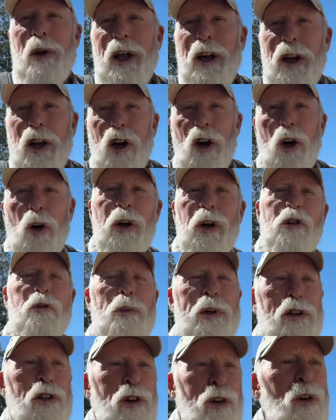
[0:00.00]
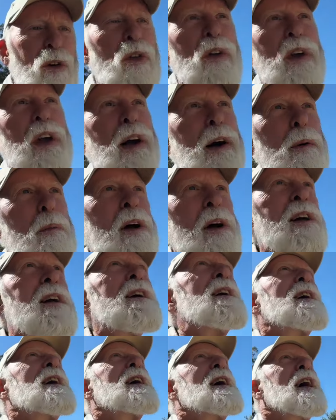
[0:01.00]
an encouragement to them.
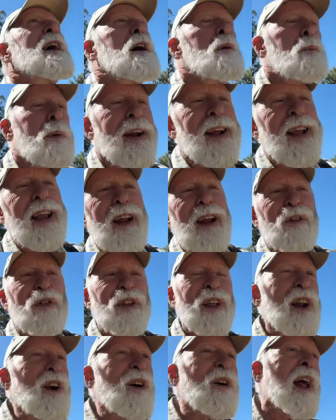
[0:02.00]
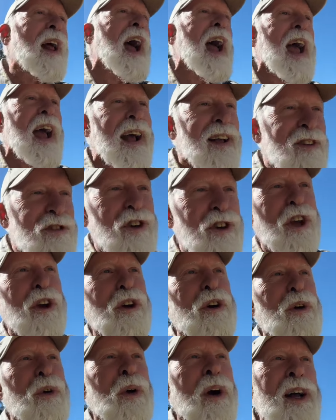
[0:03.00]
But again, if they don't ask
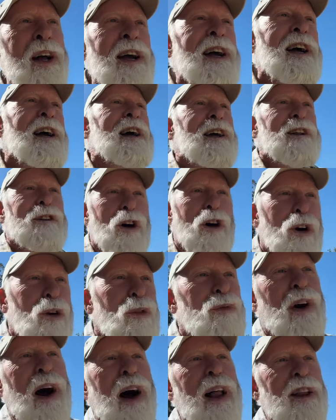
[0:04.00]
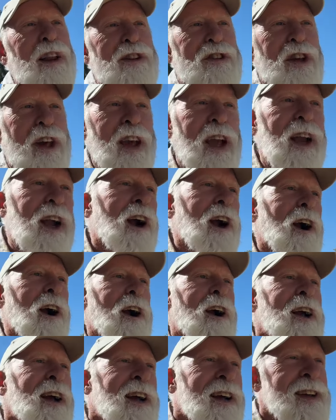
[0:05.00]
you, don't
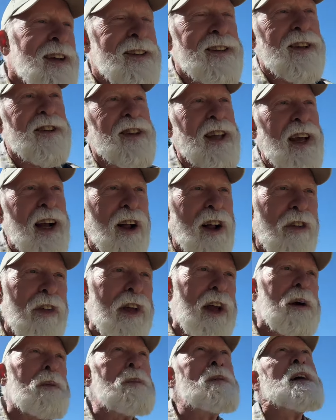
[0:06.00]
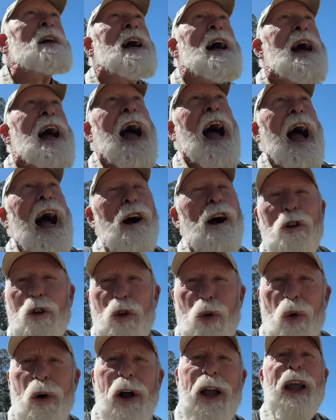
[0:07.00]
volunteer to tell them how
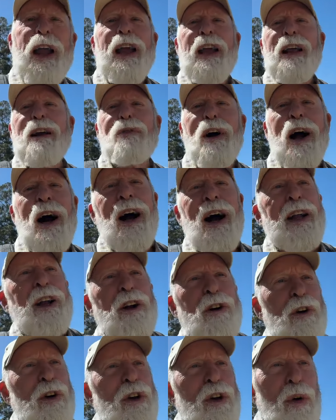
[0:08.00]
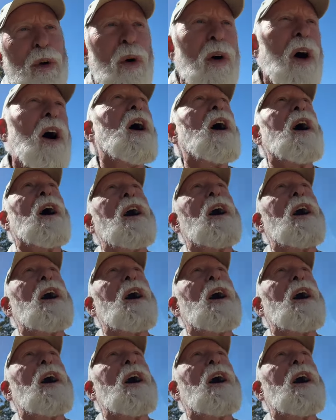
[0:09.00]
great of a hiker you are.